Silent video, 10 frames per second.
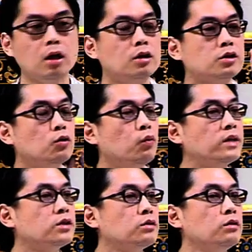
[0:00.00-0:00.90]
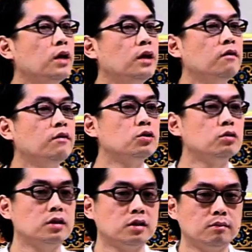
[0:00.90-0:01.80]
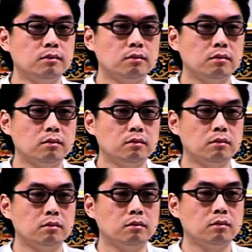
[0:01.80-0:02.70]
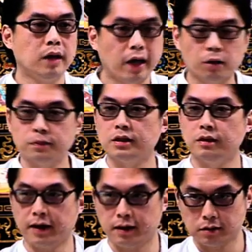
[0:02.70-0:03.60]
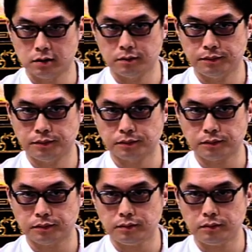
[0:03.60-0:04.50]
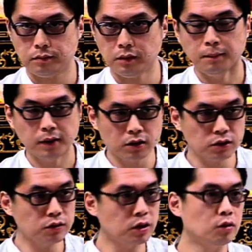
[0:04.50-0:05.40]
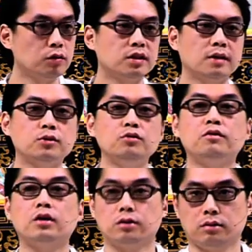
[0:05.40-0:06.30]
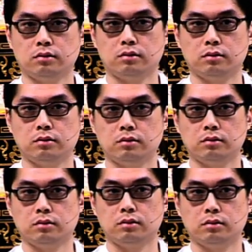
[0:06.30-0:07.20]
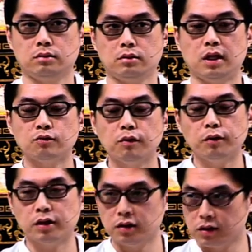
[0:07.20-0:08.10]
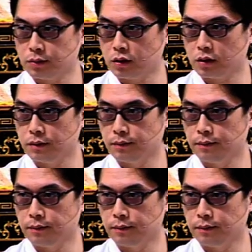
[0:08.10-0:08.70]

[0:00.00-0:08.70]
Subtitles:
So Western individualism helps in that, but also it can go a step too far, as we read in this book.